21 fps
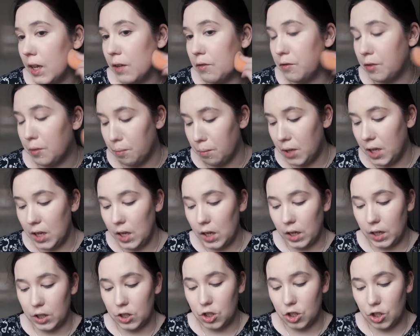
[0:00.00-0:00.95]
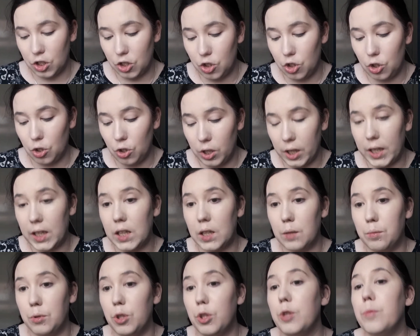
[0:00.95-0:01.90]
For me, I just do like
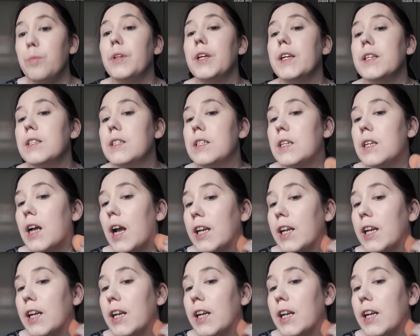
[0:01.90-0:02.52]
the beauty blender.